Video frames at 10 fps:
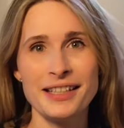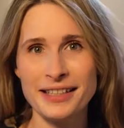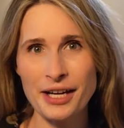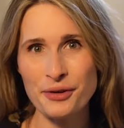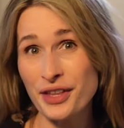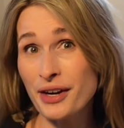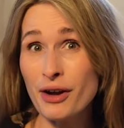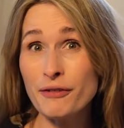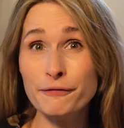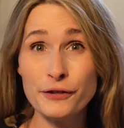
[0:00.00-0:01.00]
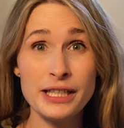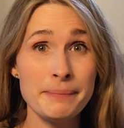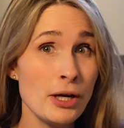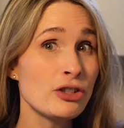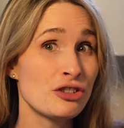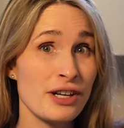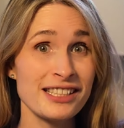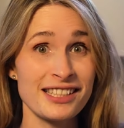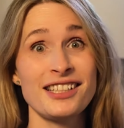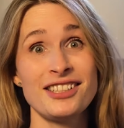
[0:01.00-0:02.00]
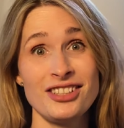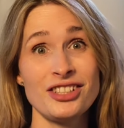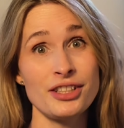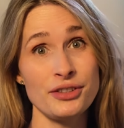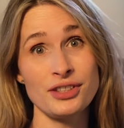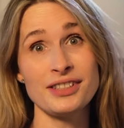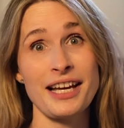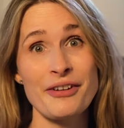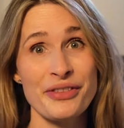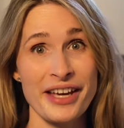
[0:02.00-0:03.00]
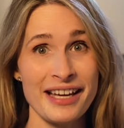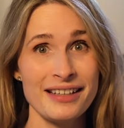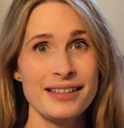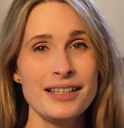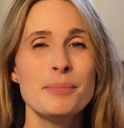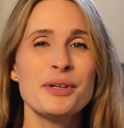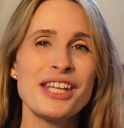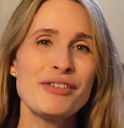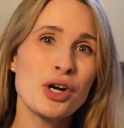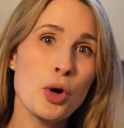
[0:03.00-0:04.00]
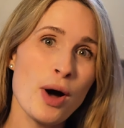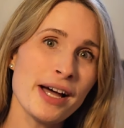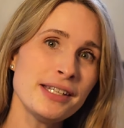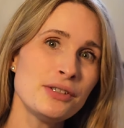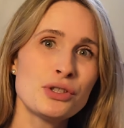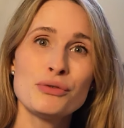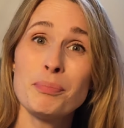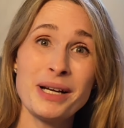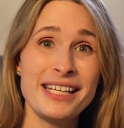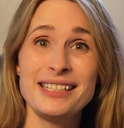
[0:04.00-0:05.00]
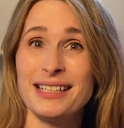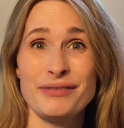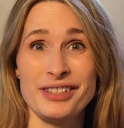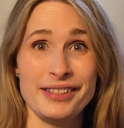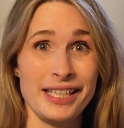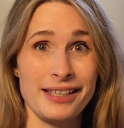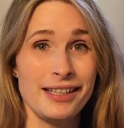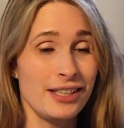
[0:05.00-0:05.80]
Now, there are fully motorised curtain solutions out there, but they require you to replace everything.